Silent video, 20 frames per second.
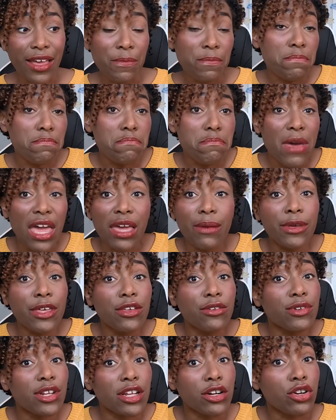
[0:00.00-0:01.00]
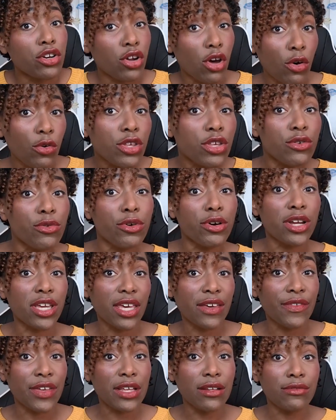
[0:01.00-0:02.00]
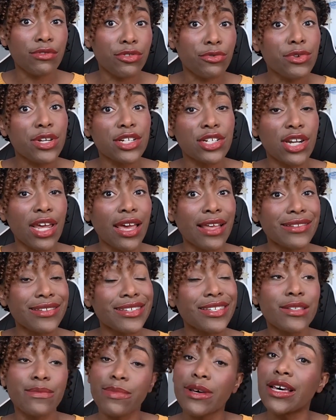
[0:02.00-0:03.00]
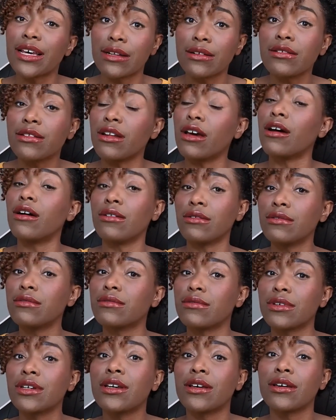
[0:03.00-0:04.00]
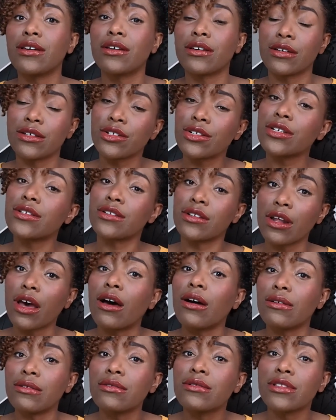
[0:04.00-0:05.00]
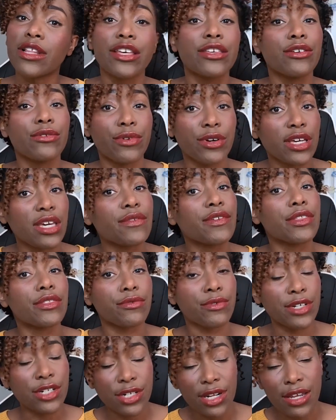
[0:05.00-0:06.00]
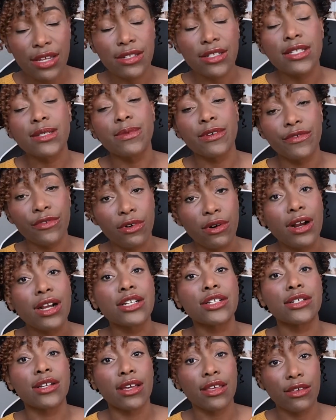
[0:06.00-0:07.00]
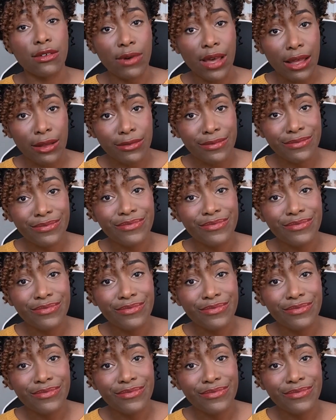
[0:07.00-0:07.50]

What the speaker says: Maybe you didn't know you were given 3 chances, but no. Just know that you were given 3 chances before I shut you out.